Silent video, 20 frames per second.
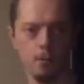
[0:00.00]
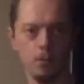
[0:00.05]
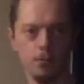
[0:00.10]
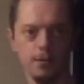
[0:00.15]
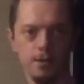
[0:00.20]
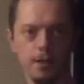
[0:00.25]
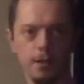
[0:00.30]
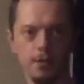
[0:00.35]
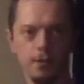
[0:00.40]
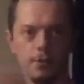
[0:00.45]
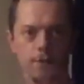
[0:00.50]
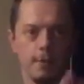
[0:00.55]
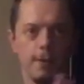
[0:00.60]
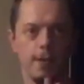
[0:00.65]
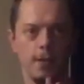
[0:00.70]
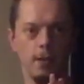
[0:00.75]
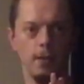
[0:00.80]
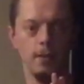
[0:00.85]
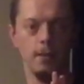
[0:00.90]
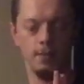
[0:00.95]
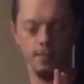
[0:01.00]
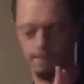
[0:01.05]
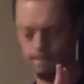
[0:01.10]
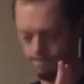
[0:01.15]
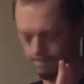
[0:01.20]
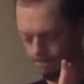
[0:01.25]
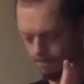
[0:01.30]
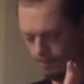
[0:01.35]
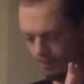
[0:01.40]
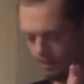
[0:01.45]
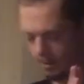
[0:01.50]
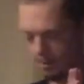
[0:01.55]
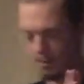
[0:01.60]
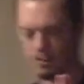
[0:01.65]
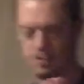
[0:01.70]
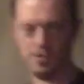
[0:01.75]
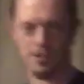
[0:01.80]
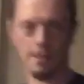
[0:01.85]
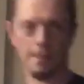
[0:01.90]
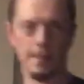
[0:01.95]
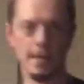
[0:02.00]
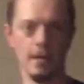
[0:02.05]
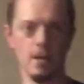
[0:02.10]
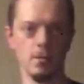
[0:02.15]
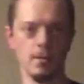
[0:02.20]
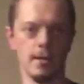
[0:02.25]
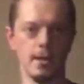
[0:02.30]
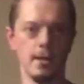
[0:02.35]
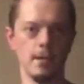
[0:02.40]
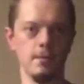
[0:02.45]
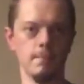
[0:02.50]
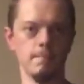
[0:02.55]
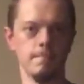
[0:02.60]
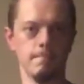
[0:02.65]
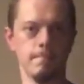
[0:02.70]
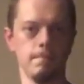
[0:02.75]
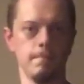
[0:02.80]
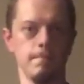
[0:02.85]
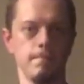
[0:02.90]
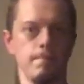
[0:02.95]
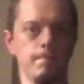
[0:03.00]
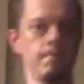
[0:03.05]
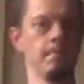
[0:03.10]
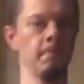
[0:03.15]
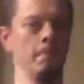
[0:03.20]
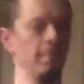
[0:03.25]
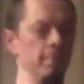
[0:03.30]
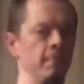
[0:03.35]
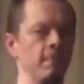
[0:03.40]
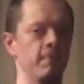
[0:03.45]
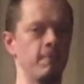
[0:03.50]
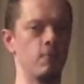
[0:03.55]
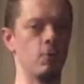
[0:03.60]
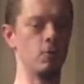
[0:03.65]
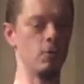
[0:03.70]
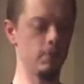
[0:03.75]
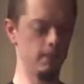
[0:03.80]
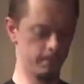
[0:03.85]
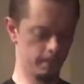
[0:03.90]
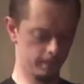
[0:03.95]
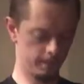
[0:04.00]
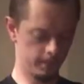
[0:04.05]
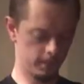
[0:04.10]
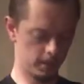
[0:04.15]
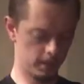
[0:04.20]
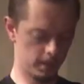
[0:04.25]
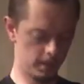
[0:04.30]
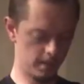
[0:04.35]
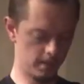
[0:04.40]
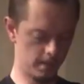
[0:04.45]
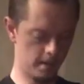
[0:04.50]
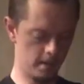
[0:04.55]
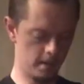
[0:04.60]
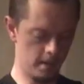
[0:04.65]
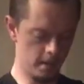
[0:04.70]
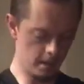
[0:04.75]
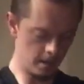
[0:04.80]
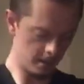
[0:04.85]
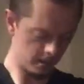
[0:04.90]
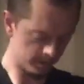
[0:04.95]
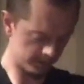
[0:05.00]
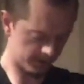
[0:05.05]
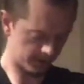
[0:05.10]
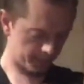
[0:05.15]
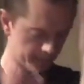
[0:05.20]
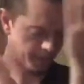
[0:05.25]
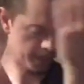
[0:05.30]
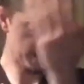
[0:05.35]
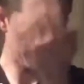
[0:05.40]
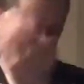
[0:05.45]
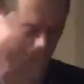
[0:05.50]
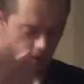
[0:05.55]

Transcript: south, 3, step out and in, 4, okay? Step back,